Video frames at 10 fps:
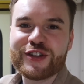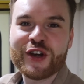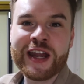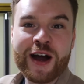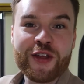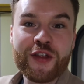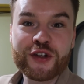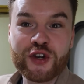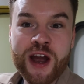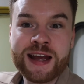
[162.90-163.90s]
now that the
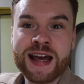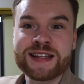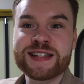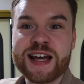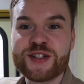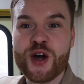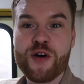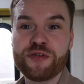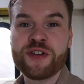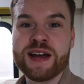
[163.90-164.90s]
train has set
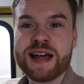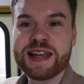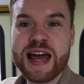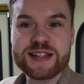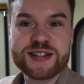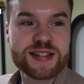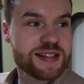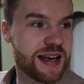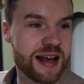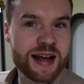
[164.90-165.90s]
off, let's
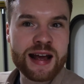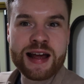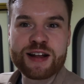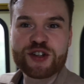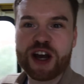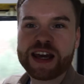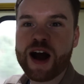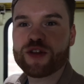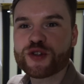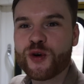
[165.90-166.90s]
check
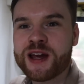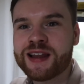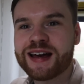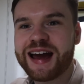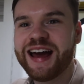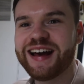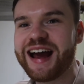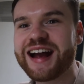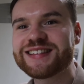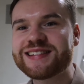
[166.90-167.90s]
out the toilet
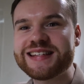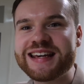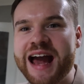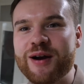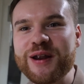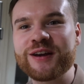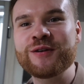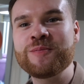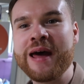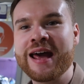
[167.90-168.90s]
and see how it
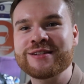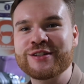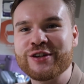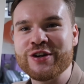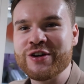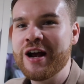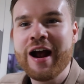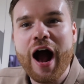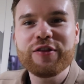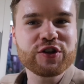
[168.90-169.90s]
compares to
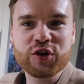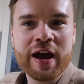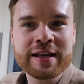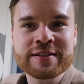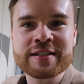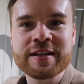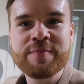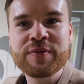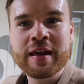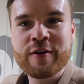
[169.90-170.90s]
other trains
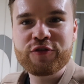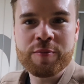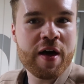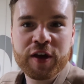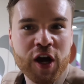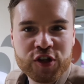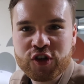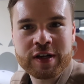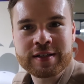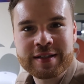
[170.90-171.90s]
from other
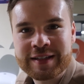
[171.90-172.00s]
countries.